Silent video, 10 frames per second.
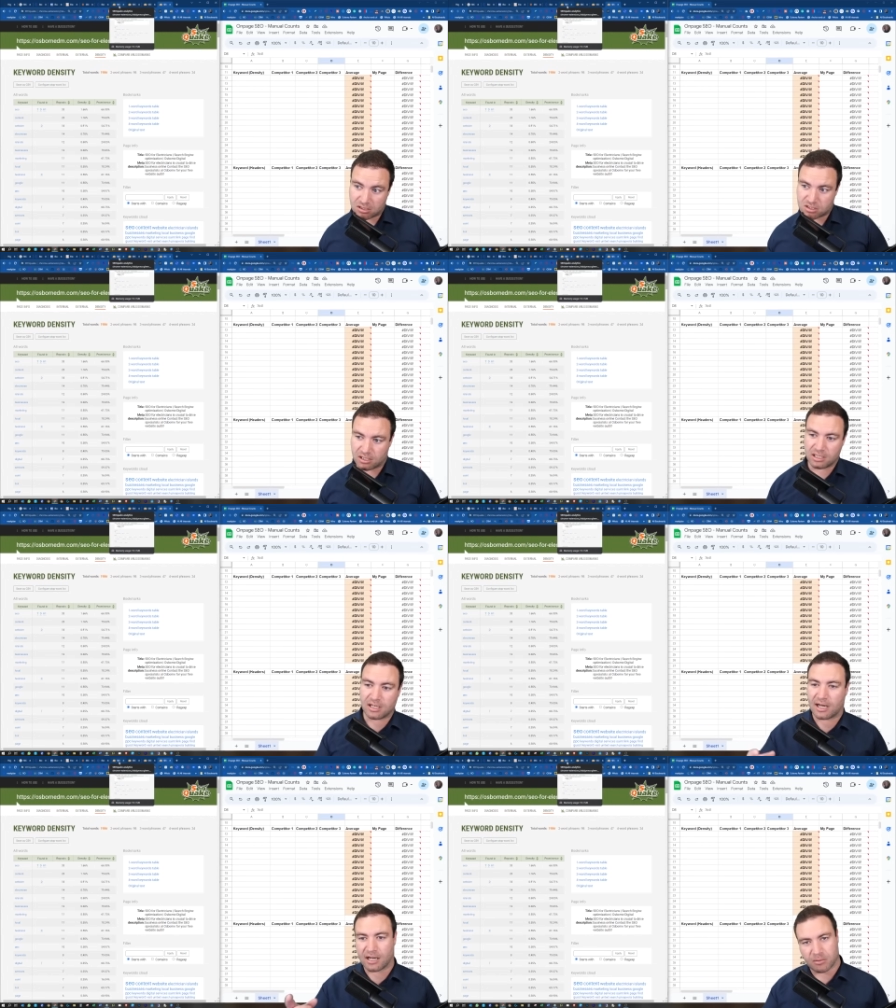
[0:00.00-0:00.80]
So then you're
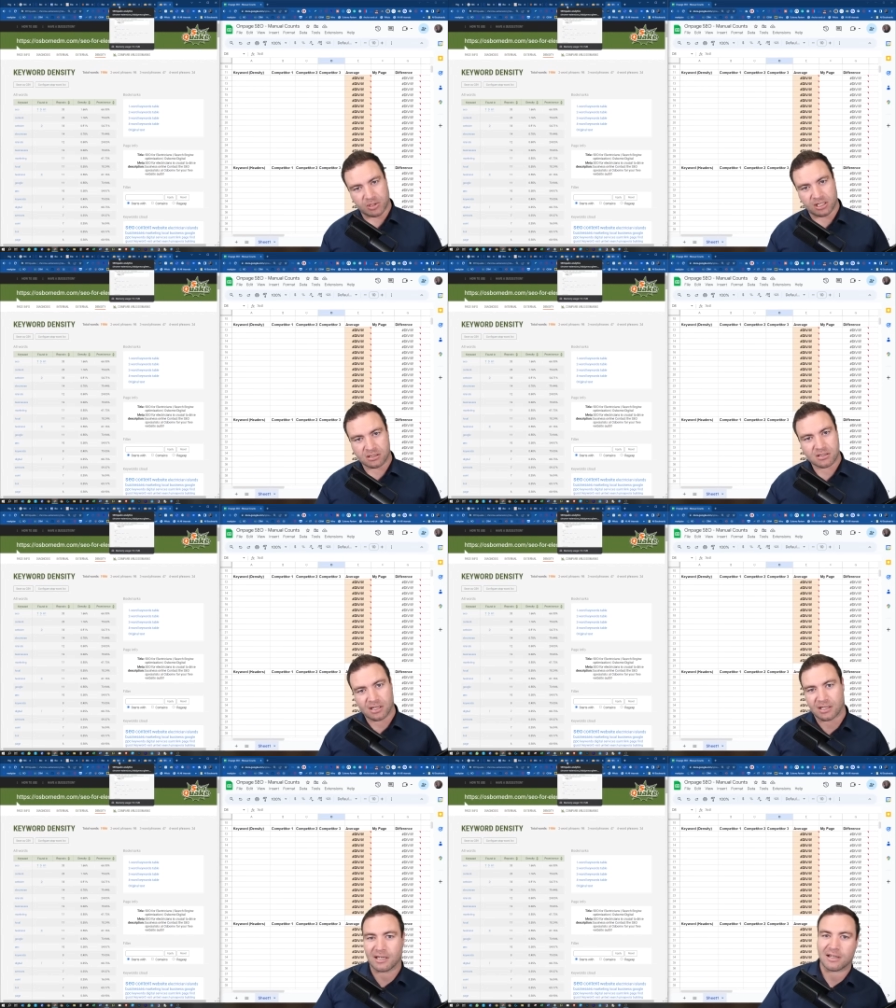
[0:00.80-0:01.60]
going to add them in
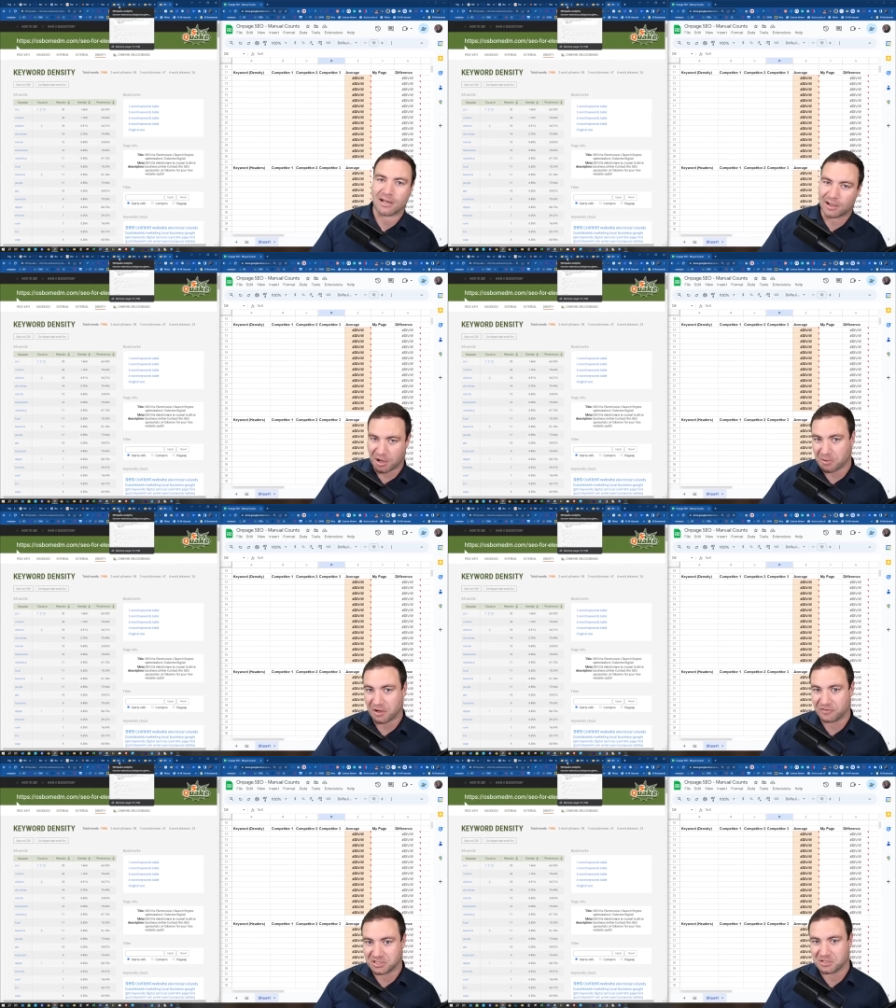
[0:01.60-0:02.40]
and then you're going to go
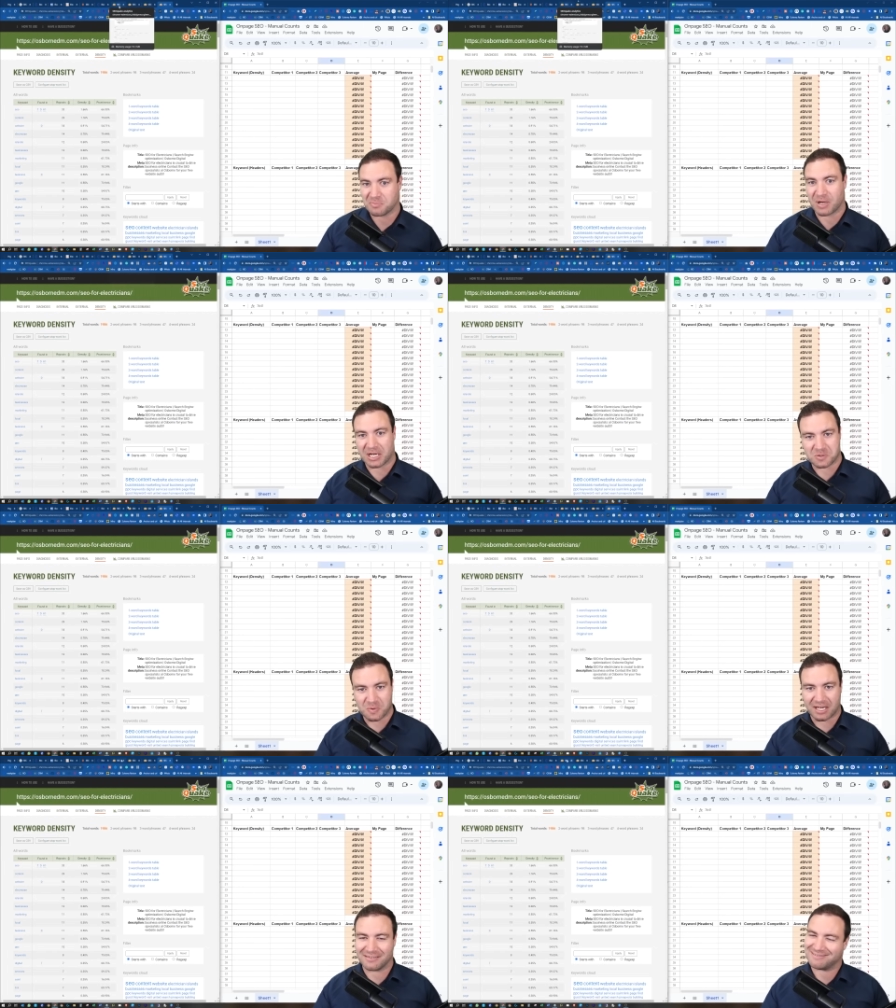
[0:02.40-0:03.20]
over to page one.